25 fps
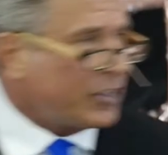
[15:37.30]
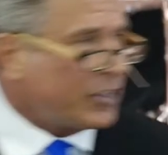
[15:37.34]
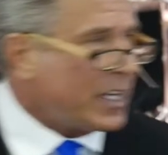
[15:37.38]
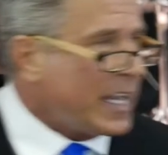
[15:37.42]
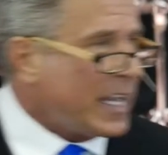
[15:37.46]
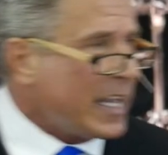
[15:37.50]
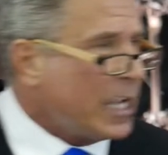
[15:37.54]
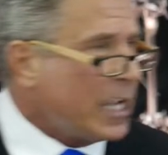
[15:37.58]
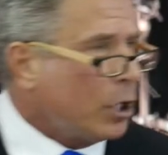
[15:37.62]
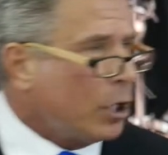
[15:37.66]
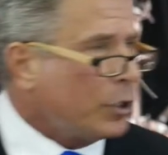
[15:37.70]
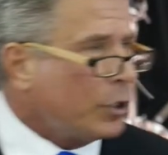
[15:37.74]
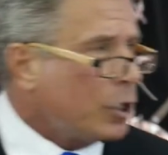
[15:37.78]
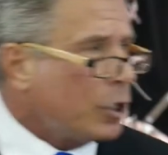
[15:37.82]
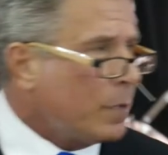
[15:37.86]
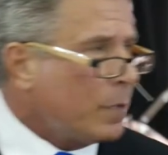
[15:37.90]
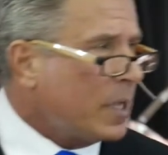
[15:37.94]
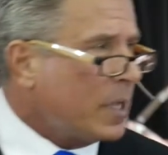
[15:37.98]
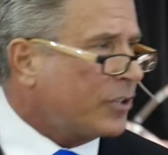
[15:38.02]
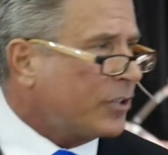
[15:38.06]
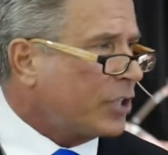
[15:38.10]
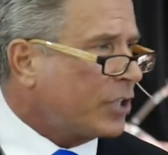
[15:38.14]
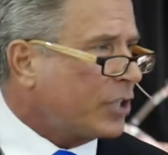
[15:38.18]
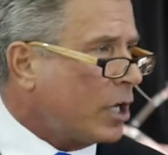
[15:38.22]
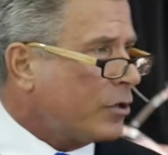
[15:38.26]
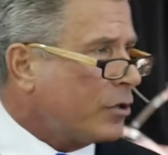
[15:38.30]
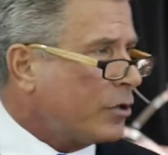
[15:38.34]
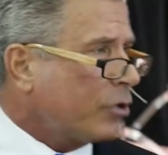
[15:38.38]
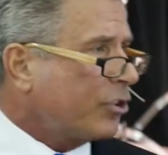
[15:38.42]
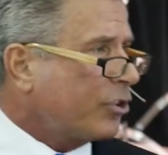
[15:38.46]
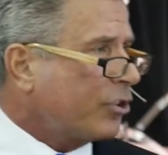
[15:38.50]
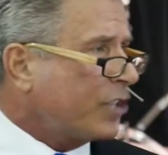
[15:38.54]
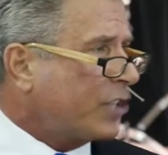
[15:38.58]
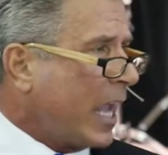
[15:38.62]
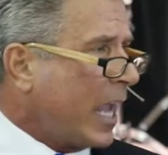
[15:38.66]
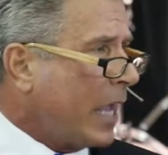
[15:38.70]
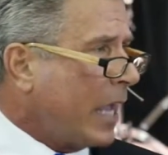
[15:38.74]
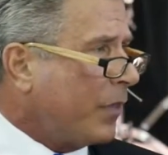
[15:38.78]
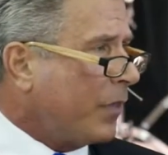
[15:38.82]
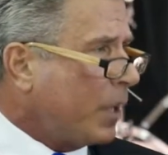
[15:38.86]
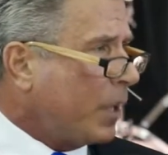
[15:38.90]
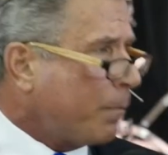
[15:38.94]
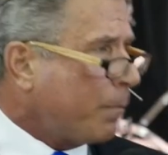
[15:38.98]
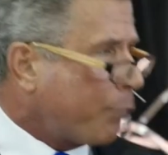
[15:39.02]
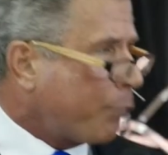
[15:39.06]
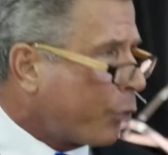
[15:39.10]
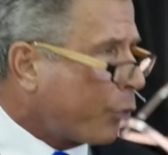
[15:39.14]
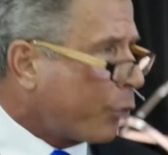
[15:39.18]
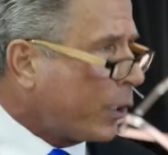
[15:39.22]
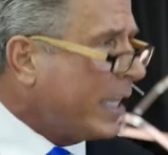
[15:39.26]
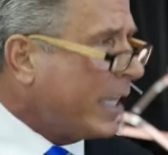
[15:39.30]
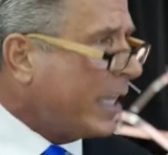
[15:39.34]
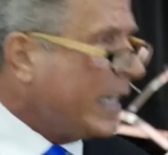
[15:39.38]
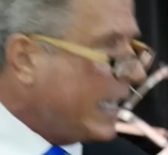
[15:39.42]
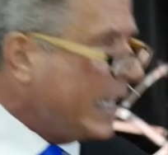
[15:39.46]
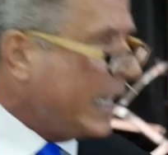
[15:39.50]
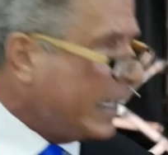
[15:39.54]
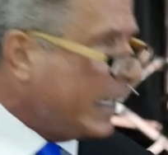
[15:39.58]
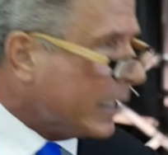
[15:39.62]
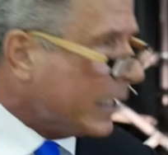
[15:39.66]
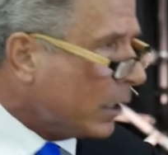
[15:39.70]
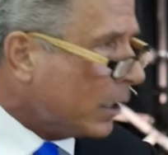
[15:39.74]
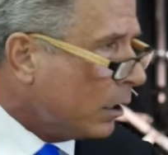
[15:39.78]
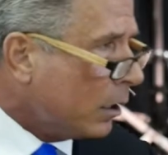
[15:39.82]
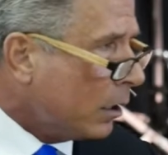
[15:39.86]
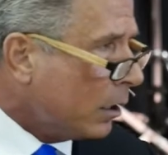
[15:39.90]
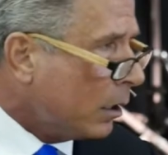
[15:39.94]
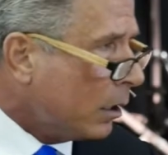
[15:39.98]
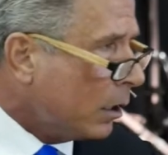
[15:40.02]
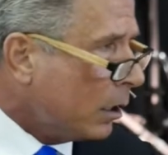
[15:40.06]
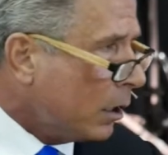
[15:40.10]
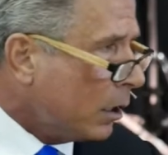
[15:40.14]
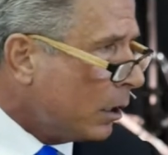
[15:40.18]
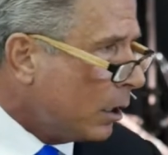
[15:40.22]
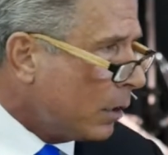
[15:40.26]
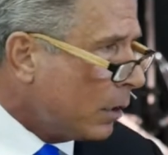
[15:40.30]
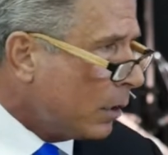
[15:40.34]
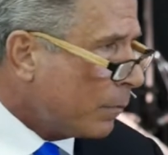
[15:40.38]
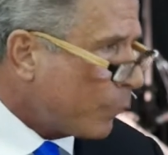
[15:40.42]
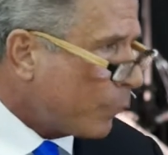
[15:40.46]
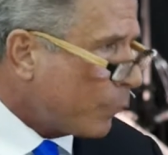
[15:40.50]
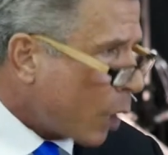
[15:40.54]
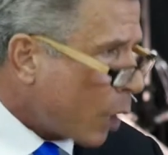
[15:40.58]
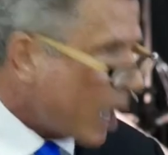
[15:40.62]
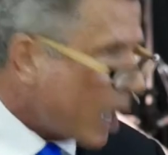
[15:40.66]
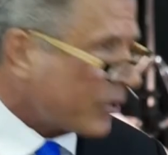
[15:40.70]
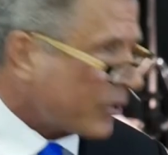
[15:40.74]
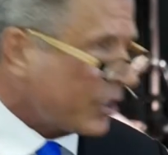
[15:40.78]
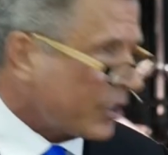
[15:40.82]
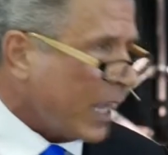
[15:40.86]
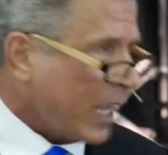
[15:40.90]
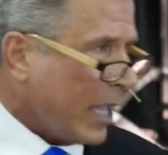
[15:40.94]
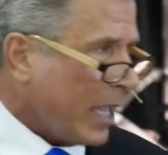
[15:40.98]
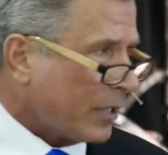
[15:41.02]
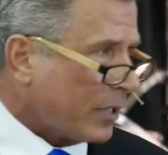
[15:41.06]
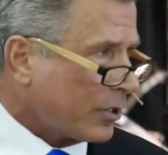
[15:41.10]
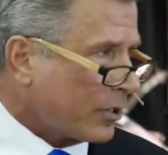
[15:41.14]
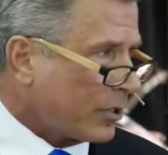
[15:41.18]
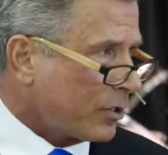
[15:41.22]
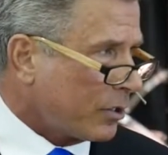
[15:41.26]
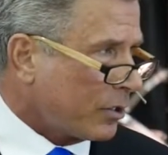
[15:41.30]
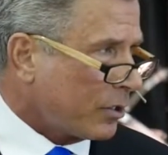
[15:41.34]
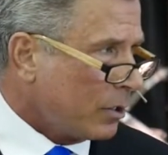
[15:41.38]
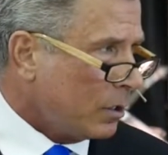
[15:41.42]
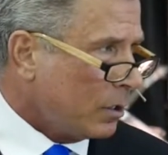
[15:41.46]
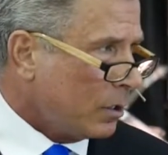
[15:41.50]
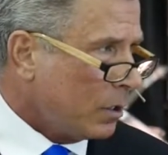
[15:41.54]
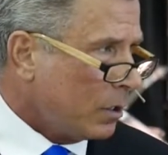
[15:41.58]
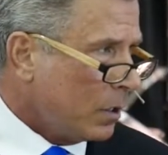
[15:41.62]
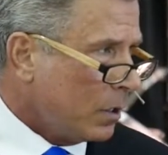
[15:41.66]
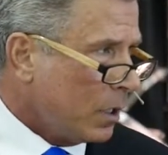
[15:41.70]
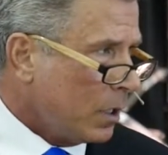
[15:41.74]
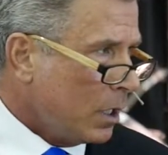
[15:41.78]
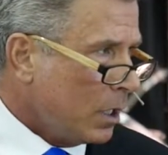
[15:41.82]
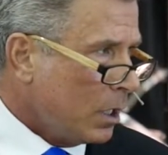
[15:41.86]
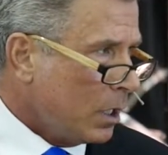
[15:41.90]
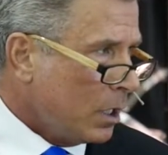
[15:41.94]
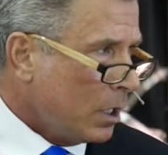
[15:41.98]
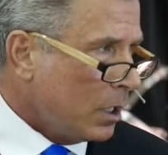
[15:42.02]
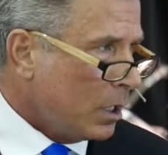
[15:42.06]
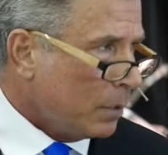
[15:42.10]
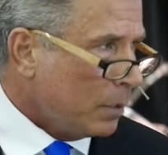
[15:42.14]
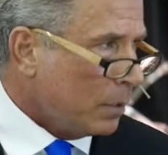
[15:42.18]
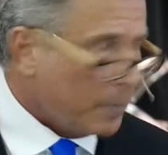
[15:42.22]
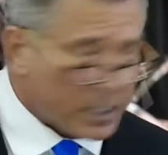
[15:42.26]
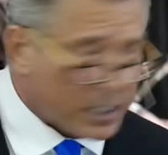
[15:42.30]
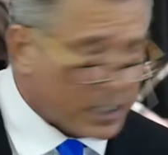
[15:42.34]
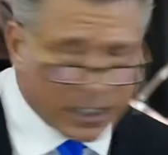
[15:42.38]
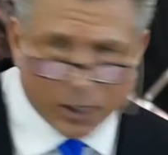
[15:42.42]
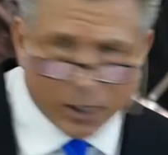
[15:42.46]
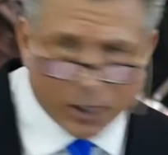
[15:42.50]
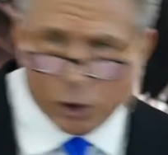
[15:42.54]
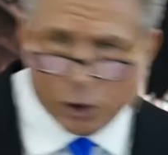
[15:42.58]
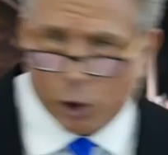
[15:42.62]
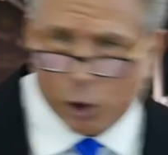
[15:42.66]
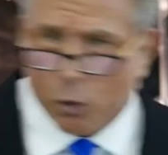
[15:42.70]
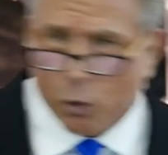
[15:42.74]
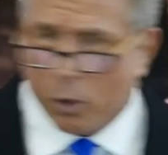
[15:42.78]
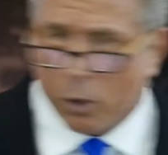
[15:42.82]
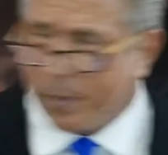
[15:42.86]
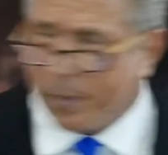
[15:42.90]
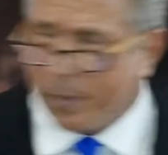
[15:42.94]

an eagle, you must understand the preening process because you will